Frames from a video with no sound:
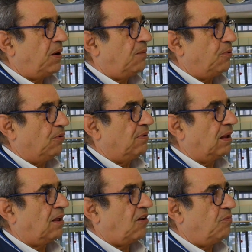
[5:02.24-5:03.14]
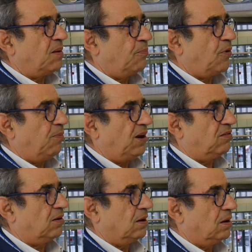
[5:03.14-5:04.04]
papers that have been
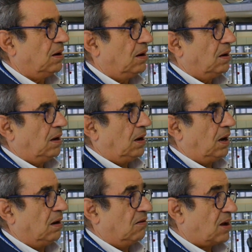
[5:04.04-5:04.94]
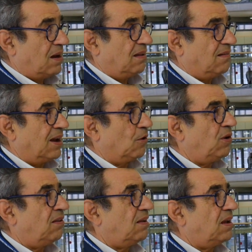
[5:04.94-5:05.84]
published in Chinese
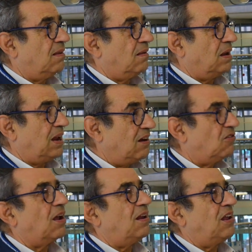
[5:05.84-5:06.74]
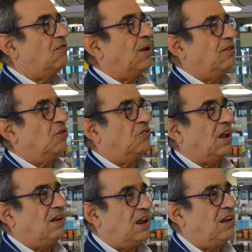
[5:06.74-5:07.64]
linguistics, in Chinese by the
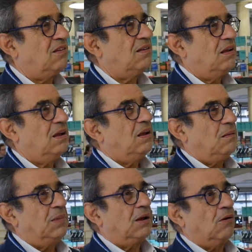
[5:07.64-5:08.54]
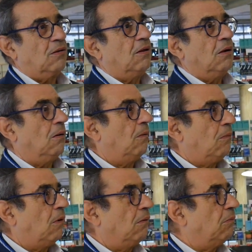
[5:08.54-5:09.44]
Chinese, because uh,
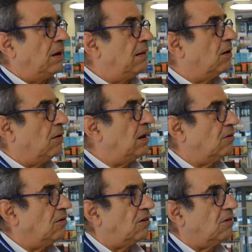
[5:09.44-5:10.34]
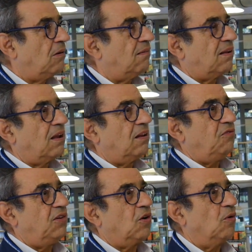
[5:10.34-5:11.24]
well, in the international
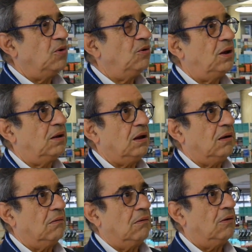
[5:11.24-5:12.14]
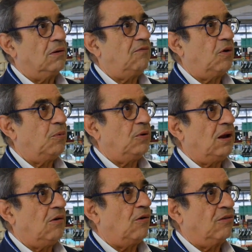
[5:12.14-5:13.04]
scientific community, you know, not
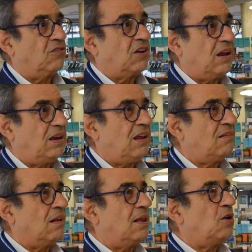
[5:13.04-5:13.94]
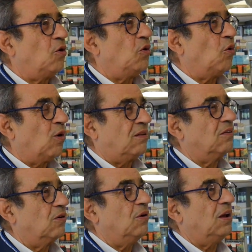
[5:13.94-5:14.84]
everybody learns Chinese and they don't know
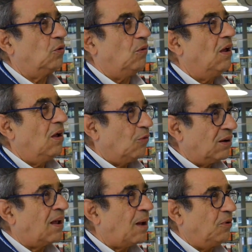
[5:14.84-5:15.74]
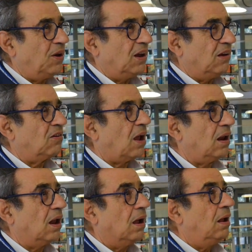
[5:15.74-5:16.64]
what's going to what's happening in
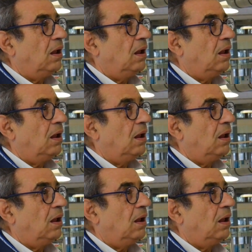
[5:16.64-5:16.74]
China.